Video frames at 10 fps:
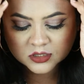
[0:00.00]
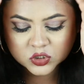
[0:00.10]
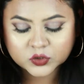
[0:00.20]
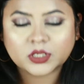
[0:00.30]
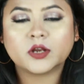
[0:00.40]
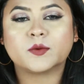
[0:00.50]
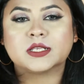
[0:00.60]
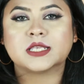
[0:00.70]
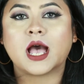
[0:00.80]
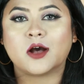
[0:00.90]
So there
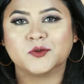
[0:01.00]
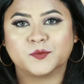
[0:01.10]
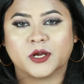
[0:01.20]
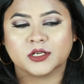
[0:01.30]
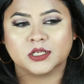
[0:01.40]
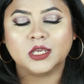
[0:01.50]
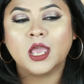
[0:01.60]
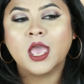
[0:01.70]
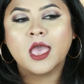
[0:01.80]
was a house party,